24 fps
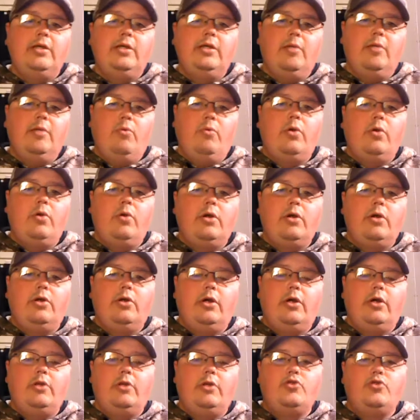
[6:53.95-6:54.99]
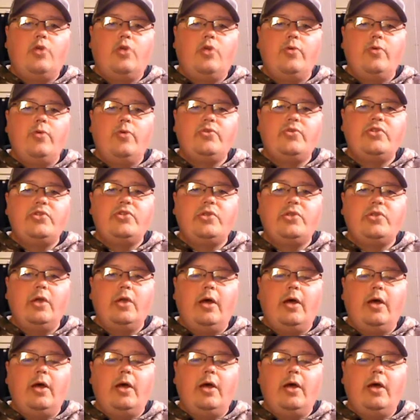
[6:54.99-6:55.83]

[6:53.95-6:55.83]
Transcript: get more drones